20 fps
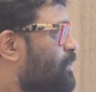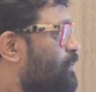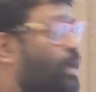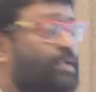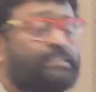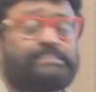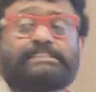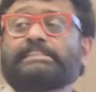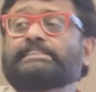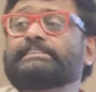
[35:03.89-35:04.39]

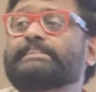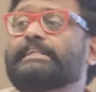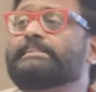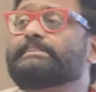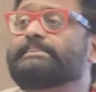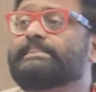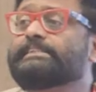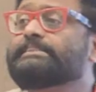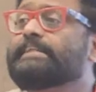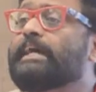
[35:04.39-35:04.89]

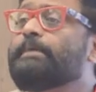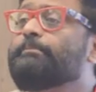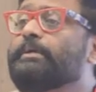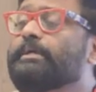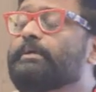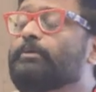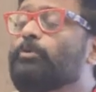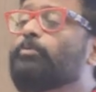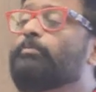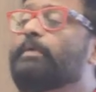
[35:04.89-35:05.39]
Consistency,
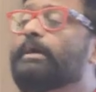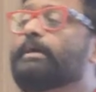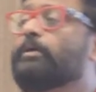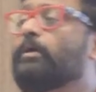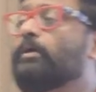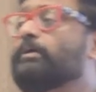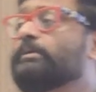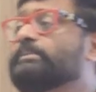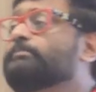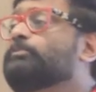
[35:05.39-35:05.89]
timing, oh my
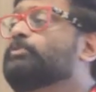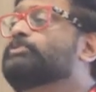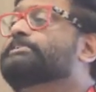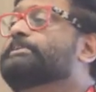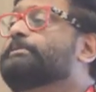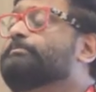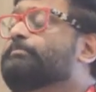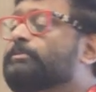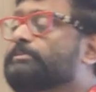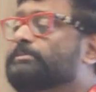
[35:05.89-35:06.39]
god, is the
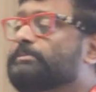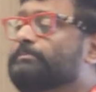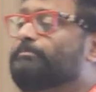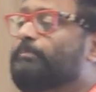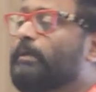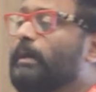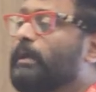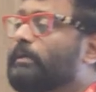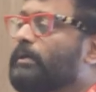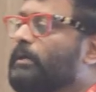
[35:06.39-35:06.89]
most important
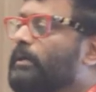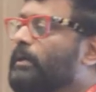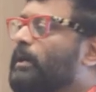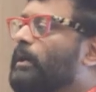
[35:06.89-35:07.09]
part.